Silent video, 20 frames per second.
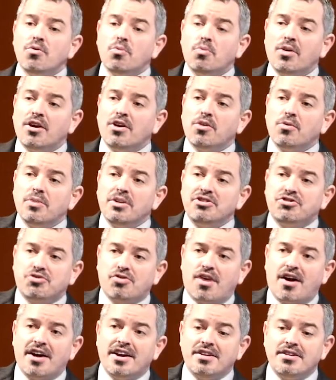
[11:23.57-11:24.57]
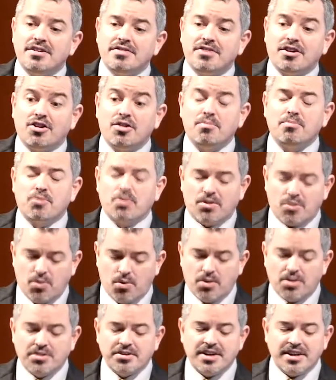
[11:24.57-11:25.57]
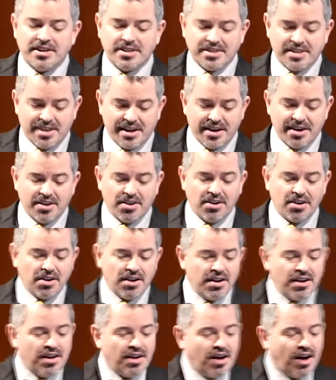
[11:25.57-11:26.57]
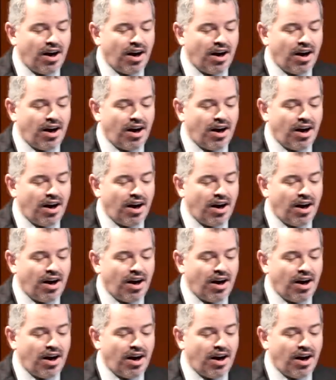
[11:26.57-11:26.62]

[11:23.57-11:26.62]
where we try and develop more coordinated care